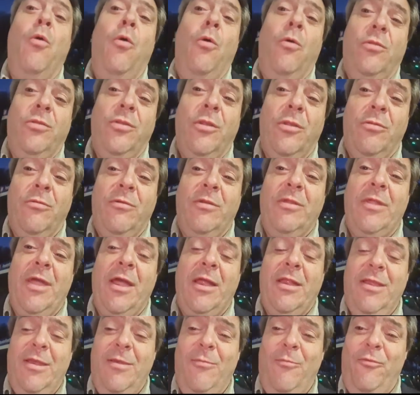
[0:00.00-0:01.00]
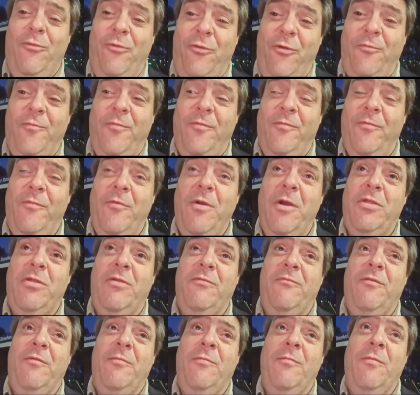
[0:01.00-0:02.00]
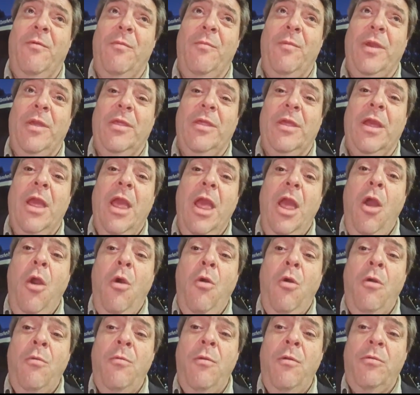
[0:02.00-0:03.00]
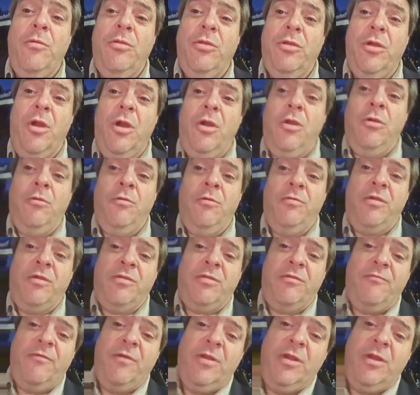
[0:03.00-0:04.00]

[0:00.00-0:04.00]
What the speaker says: horses, so it's actually an improvement for the rest of the meeting. What we'll show you is this, if I